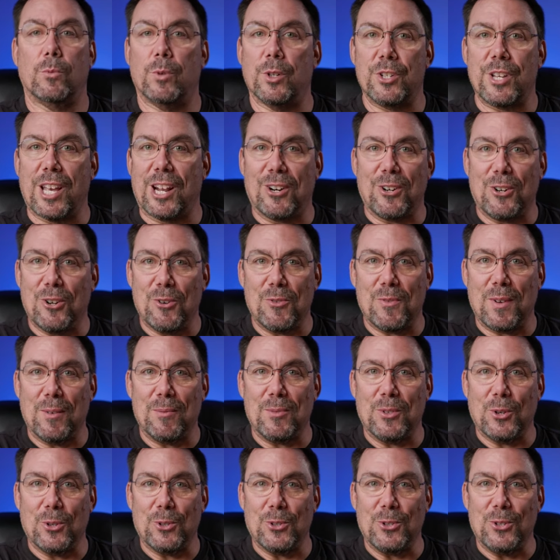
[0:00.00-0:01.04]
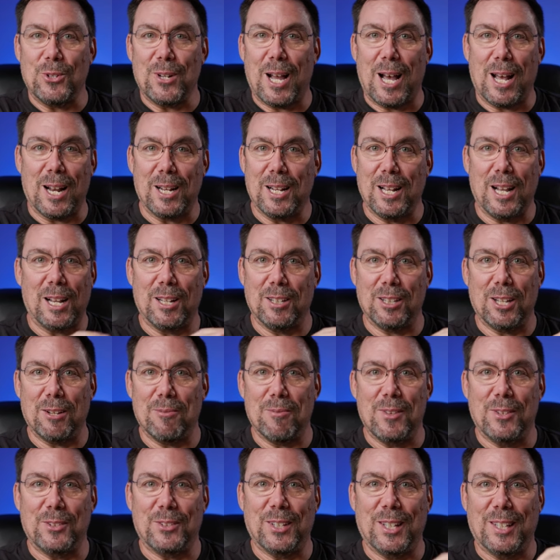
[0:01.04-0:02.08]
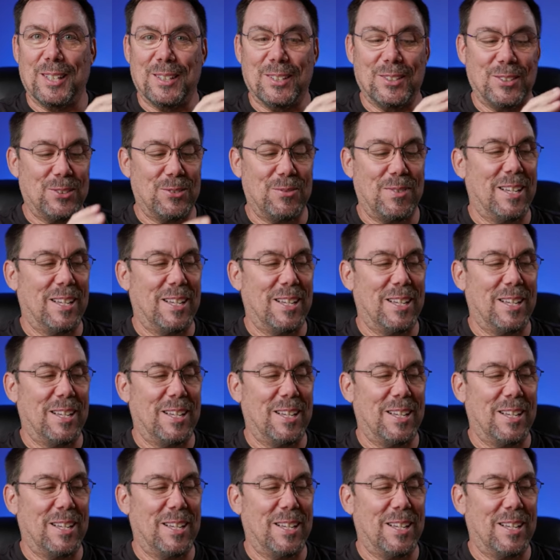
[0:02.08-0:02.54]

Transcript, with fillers: which I don't know if I've told you or not. I love this thing. This is